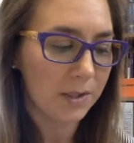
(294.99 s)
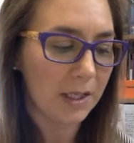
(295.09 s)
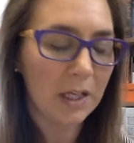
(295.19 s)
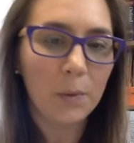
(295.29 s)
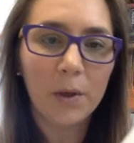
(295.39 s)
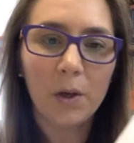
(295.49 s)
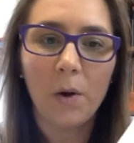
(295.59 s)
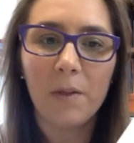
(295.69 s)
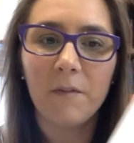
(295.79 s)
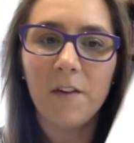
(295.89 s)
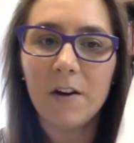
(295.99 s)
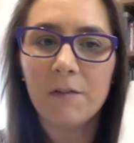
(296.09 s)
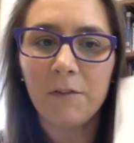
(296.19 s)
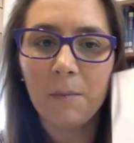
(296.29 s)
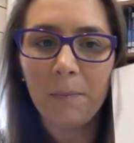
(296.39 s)
So here we go, on the very
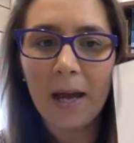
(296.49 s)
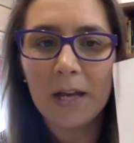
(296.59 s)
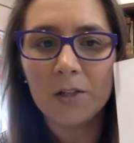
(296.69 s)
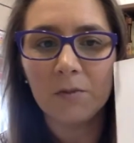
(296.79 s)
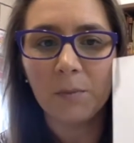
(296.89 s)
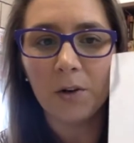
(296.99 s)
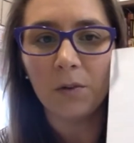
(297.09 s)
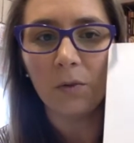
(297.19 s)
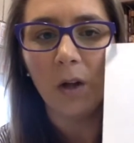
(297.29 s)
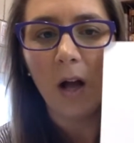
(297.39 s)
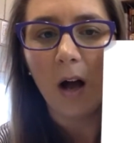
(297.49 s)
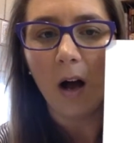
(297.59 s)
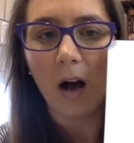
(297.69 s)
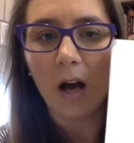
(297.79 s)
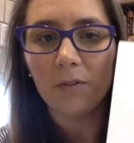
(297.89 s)
front page of my novel,
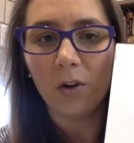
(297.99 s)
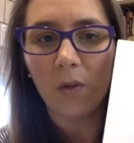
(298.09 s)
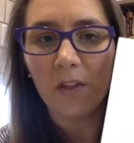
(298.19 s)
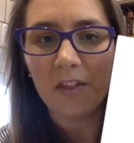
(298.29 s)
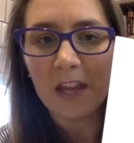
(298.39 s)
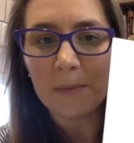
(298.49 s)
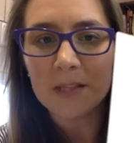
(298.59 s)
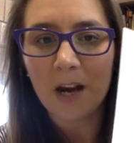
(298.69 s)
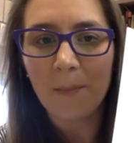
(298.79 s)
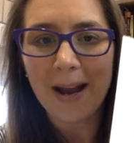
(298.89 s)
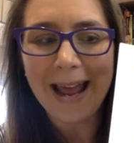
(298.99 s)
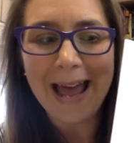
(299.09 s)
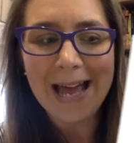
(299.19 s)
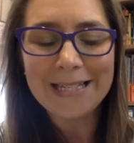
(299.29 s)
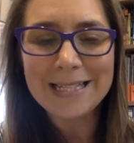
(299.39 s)
I've got the themes, and I might
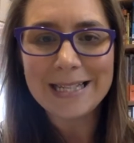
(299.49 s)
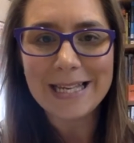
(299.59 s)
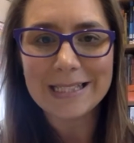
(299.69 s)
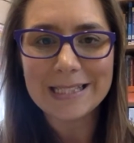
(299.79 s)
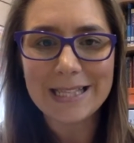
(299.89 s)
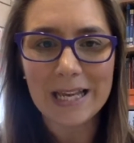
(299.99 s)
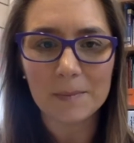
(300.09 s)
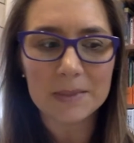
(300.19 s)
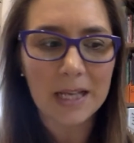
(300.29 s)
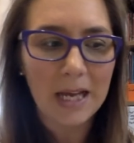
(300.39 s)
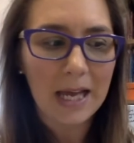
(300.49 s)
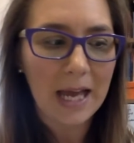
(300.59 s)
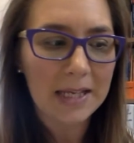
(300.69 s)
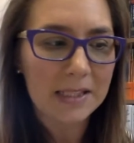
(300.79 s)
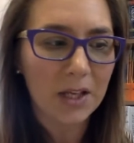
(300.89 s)
add to these themes
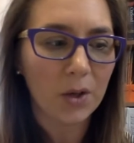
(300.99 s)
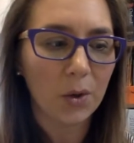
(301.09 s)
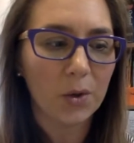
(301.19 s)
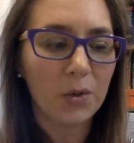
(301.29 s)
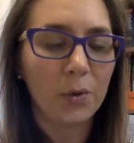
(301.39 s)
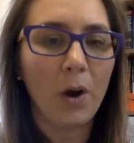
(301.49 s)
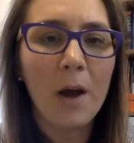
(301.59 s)
as they go through.